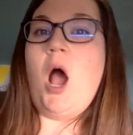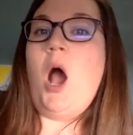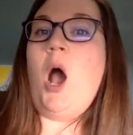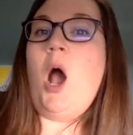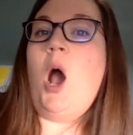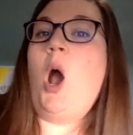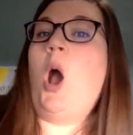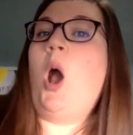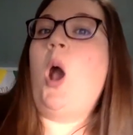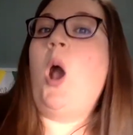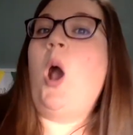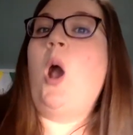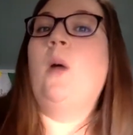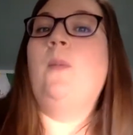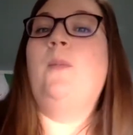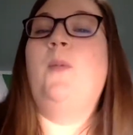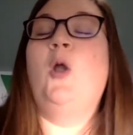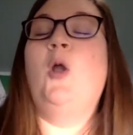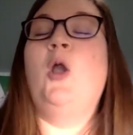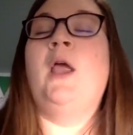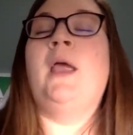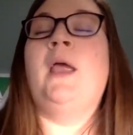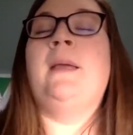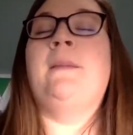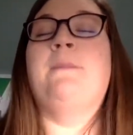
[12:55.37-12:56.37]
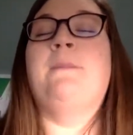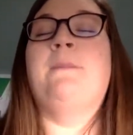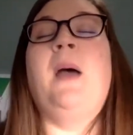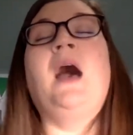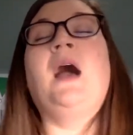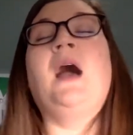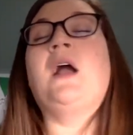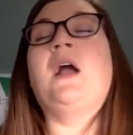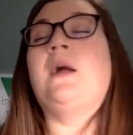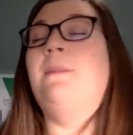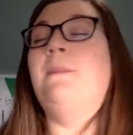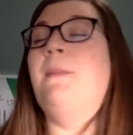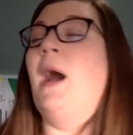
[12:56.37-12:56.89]
Oh, bring back
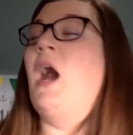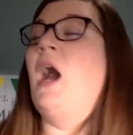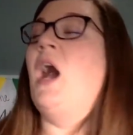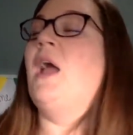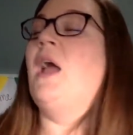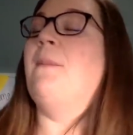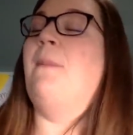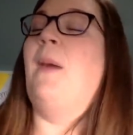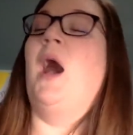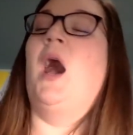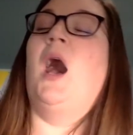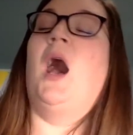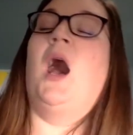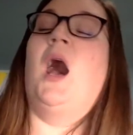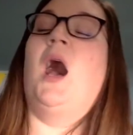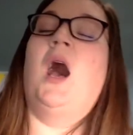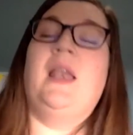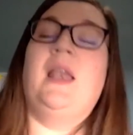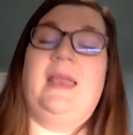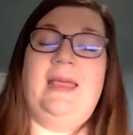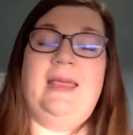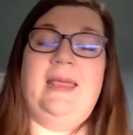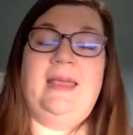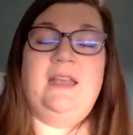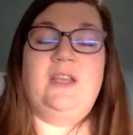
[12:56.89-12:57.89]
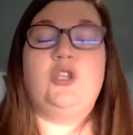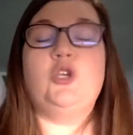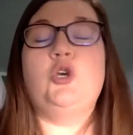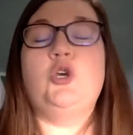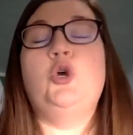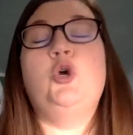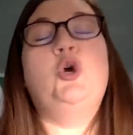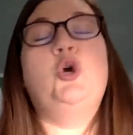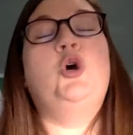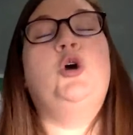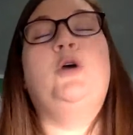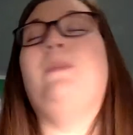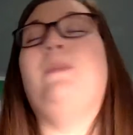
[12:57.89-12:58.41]
my body to
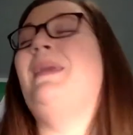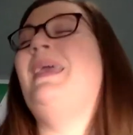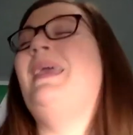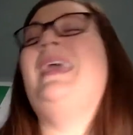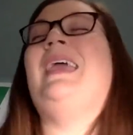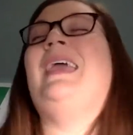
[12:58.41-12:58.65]
me.